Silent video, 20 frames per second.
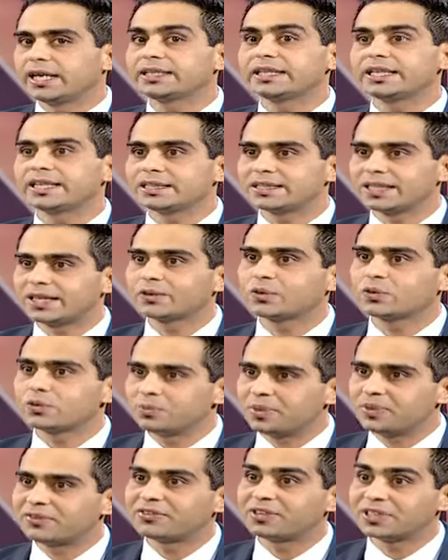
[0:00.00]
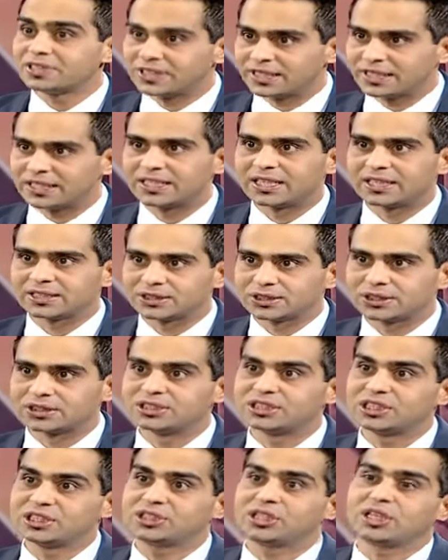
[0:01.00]
think there could be further
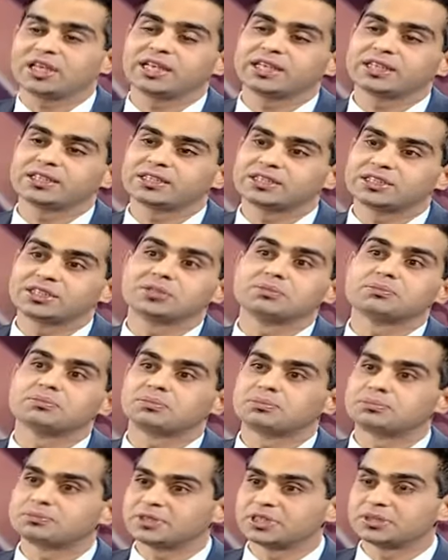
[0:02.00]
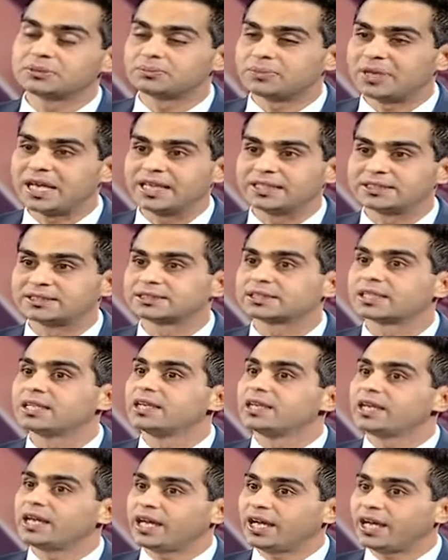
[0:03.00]
reduction, just okay. like in the term term plans
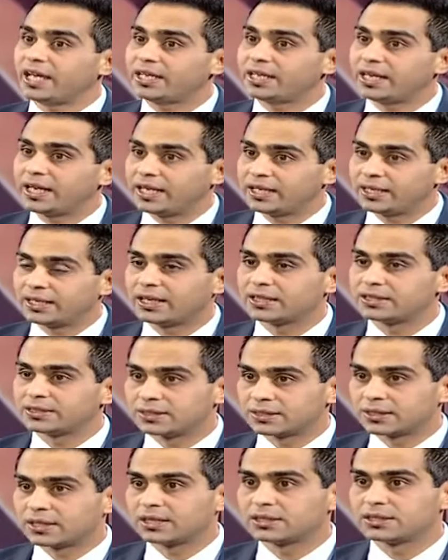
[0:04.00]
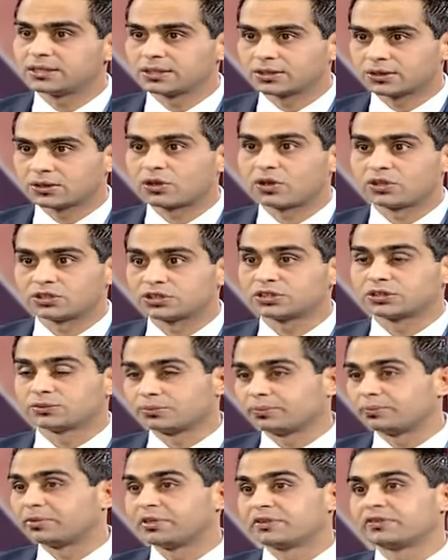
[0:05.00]
yes. and and other other costs
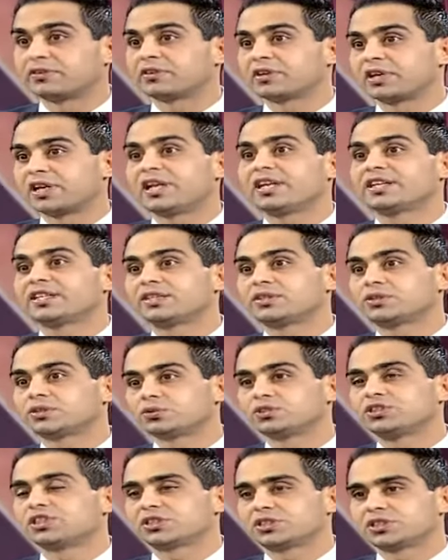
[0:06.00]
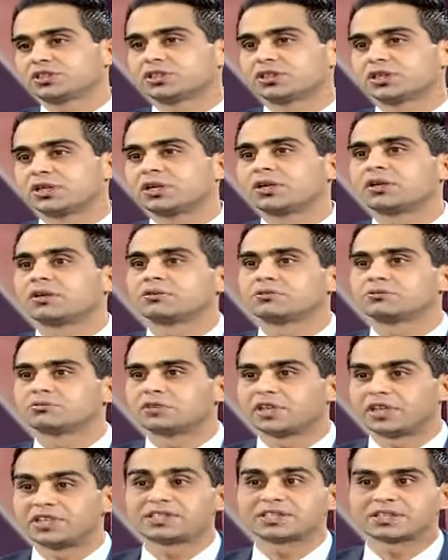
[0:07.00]
related to just uh,
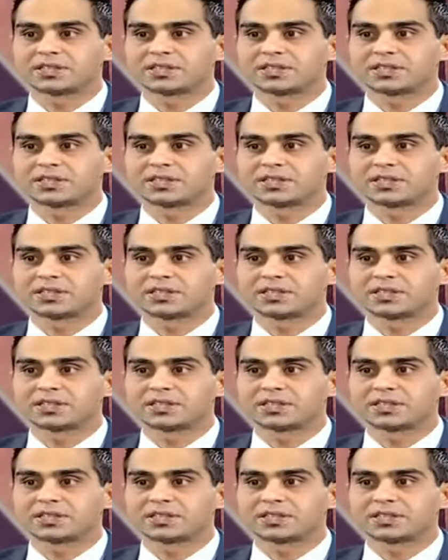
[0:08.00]
risk